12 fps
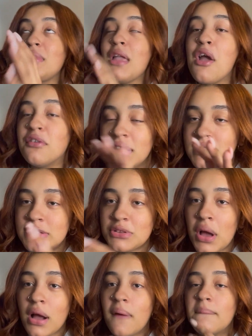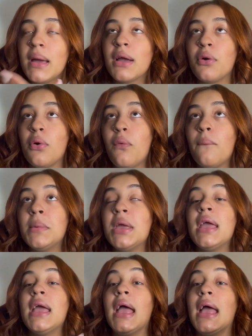All right, so I come back home
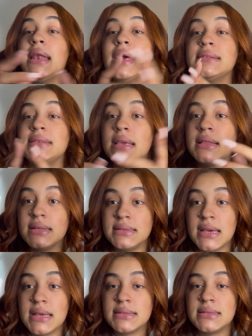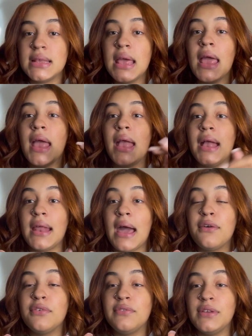and I take the test, and I
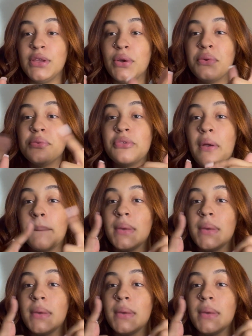have a video, so I'm